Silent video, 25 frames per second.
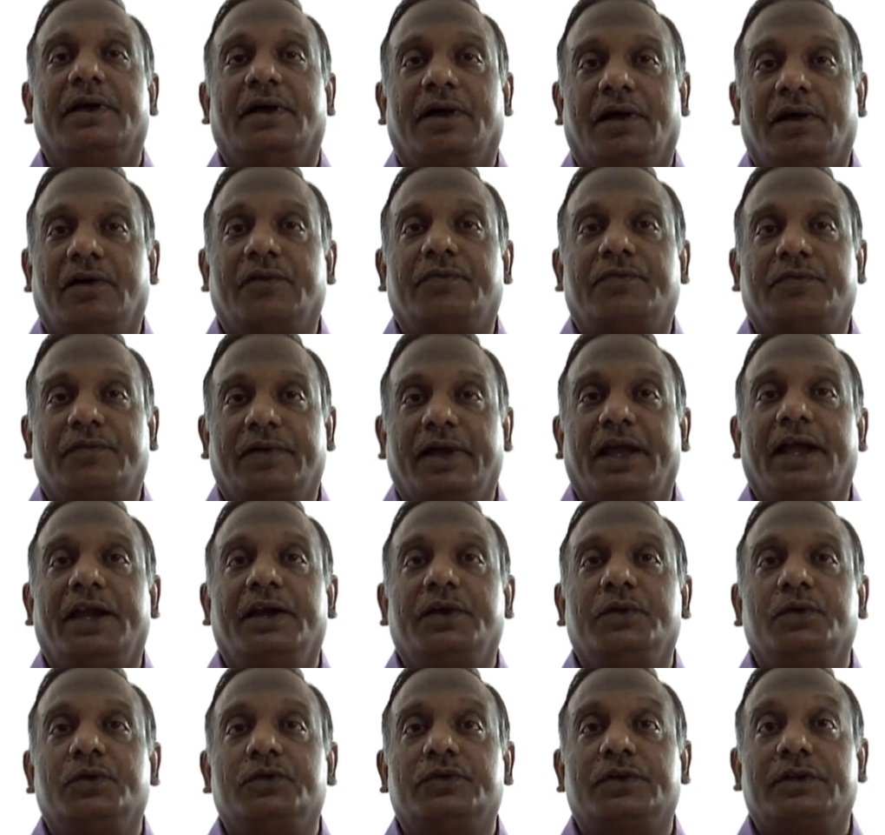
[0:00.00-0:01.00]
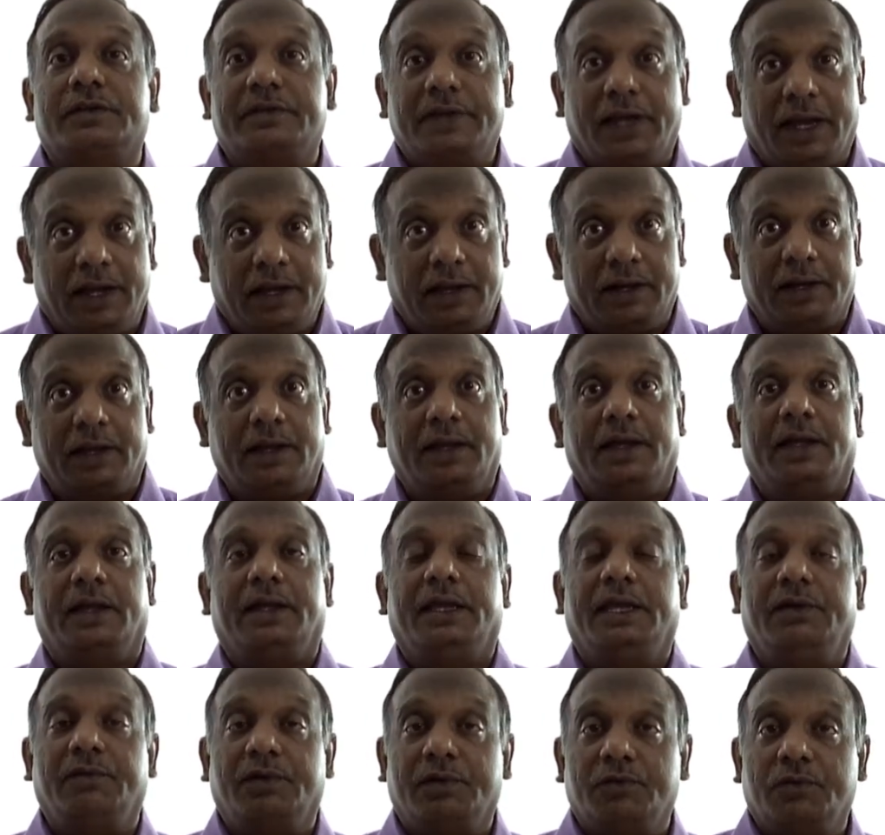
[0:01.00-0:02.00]
of end users, and
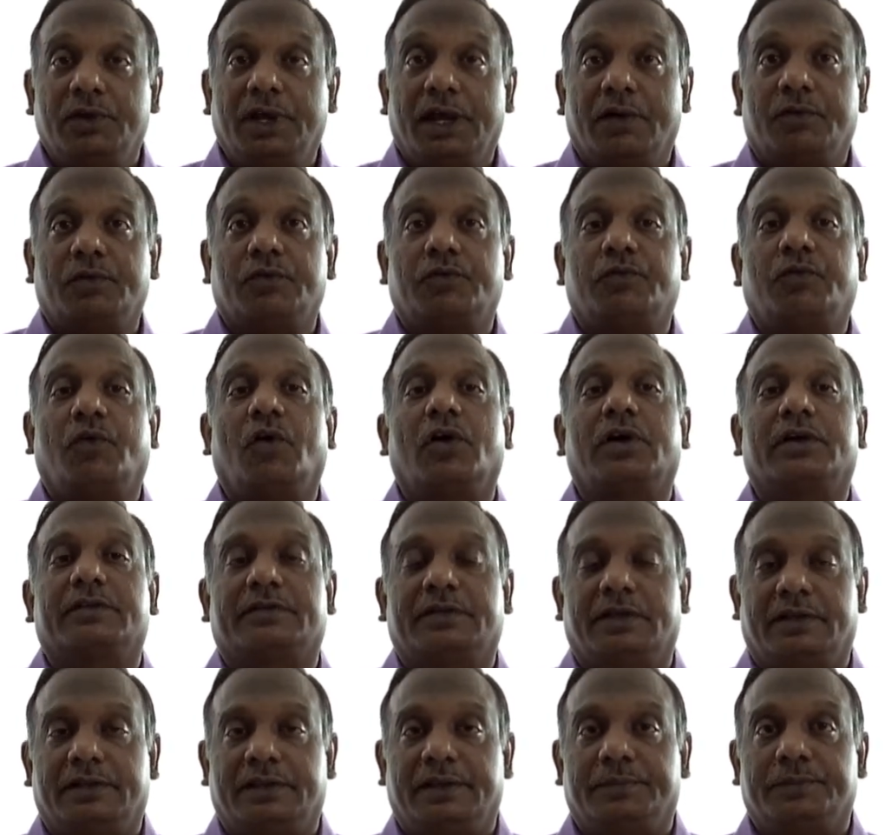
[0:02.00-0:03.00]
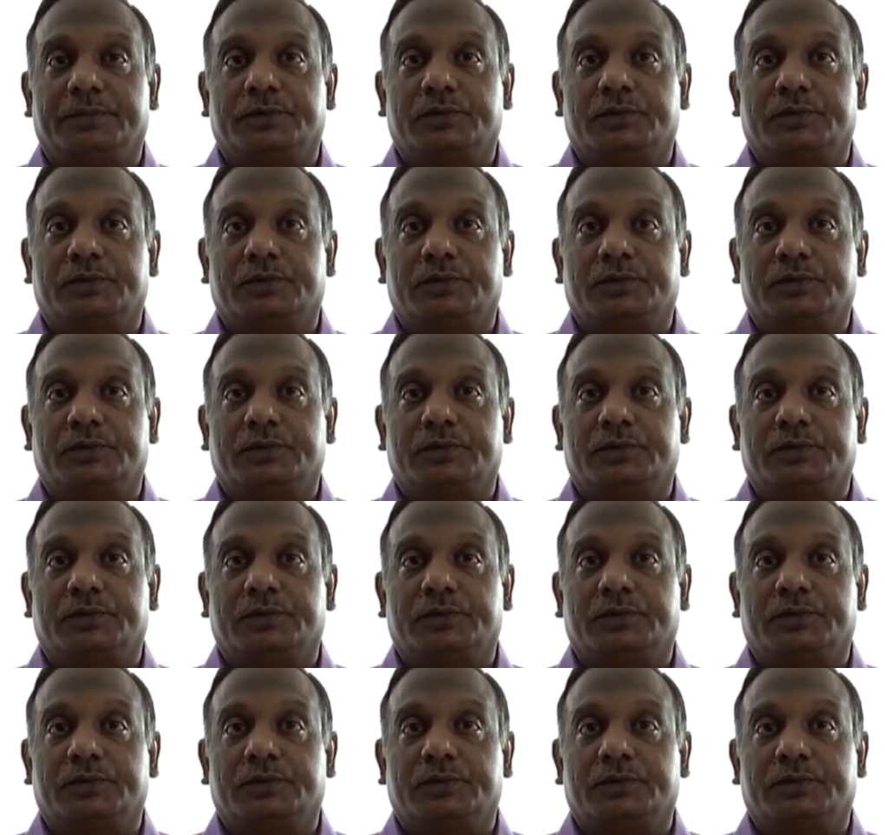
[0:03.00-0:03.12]
even we have to focus on them.